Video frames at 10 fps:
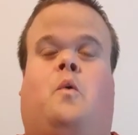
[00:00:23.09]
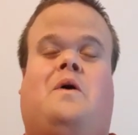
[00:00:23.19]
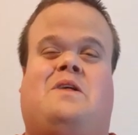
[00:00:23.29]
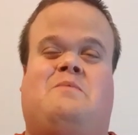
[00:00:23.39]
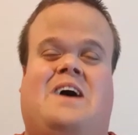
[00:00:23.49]

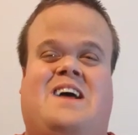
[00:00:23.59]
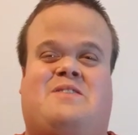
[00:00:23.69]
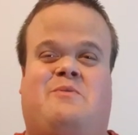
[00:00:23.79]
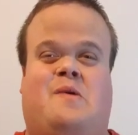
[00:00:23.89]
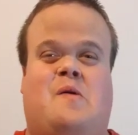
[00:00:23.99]
What's up,
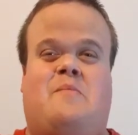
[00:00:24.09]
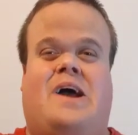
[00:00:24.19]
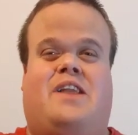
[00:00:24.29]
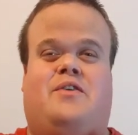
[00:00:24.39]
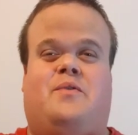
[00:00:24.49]
guys, and welcome
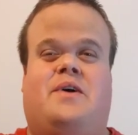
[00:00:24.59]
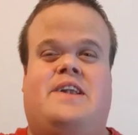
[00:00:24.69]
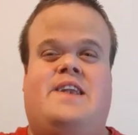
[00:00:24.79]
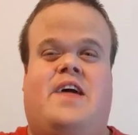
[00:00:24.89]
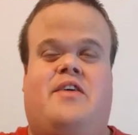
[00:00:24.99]
back to
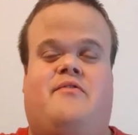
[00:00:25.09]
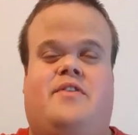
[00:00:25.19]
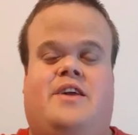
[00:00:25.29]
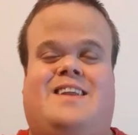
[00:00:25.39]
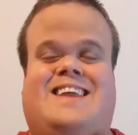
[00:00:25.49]
another
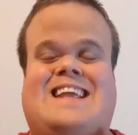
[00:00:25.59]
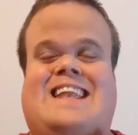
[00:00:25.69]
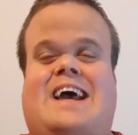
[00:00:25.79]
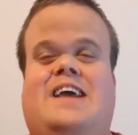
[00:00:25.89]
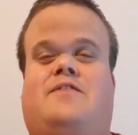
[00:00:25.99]
video.
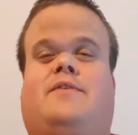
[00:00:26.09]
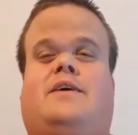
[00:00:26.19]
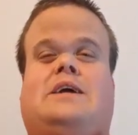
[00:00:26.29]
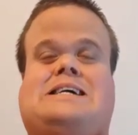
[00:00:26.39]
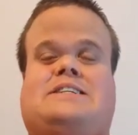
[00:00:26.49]
Today's
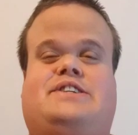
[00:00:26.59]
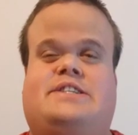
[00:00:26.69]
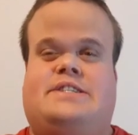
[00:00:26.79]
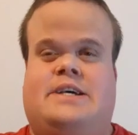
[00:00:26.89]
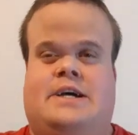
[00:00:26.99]
video is
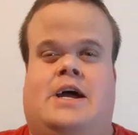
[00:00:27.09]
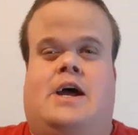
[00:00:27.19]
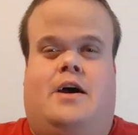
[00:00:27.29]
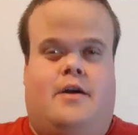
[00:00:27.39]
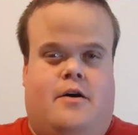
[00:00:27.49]
just
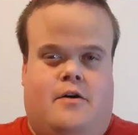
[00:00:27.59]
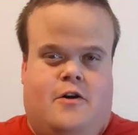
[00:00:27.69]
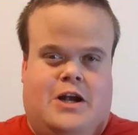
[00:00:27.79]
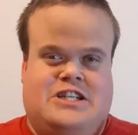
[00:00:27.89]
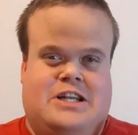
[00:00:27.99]
a
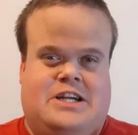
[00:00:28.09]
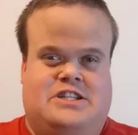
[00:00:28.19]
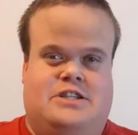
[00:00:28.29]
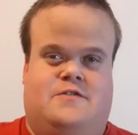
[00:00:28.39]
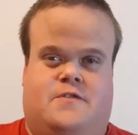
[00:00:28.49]

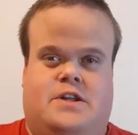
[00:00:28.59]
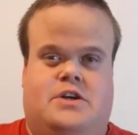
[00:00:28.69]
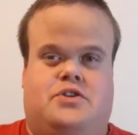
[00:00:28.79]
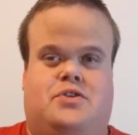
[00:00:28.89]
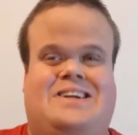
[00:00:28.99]
congratulations
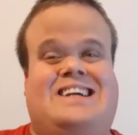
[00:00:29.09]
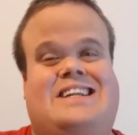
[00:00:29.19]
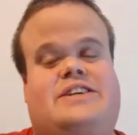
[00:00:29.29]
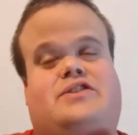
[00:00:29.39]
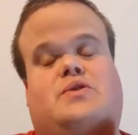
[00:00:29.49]
video to
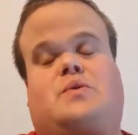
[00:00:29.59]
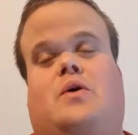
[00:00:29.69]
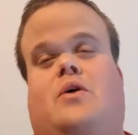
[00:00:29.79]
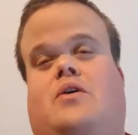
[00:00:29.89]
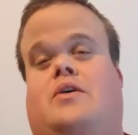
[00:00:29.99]
England, who
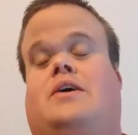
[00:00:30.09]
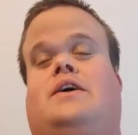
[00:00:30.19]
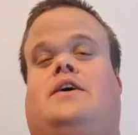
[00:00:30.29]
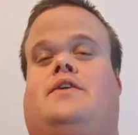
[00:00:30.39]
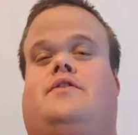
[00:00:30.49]
are
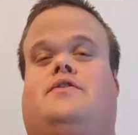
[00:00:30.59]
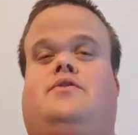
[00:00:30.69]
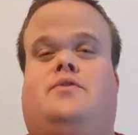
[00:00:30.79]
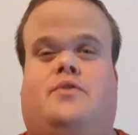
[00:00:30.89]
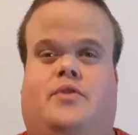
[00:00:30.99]
the
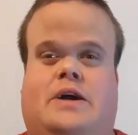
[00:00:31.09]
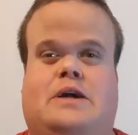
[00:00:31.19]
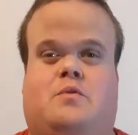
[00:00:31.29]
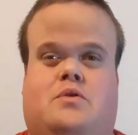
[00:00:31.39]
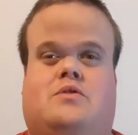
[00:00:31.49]
new
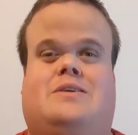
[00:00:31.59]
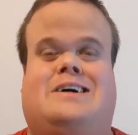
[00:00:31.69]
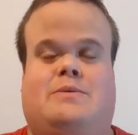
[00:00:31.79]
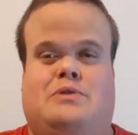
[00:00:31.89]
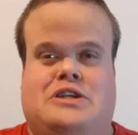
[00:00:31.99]
Cricket World
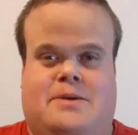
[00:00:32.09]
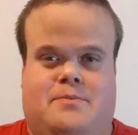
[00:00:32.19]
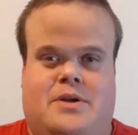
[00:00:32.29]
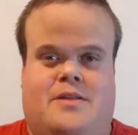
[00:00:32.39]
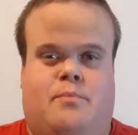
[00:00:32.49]
Cup
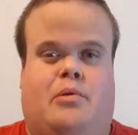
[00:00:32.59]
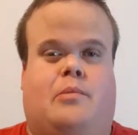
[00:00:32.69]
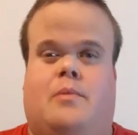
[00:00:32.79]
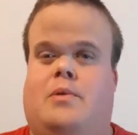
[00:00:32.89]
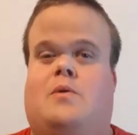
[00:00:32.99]
champions, and
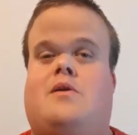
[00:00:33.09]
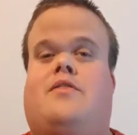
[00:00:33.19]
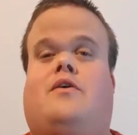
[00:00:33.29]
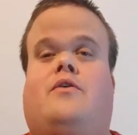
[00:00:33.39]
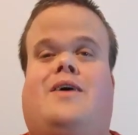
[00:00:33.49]
probably one of
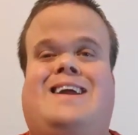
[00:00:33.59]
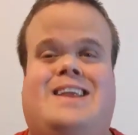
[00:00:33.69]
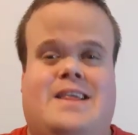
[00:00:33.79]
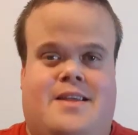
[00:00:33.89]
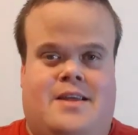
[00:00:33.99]
the
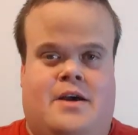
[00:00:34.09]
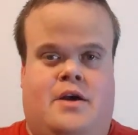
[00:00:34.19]
greatest